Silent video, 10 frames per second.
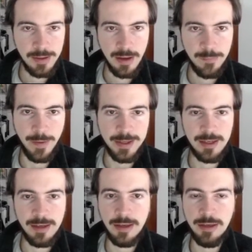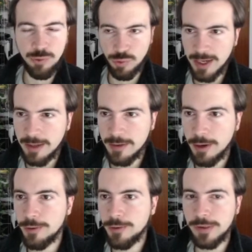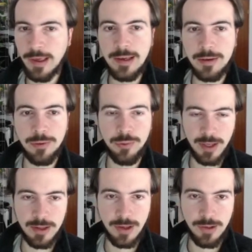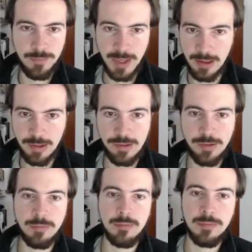Finally, running the whole thing really just means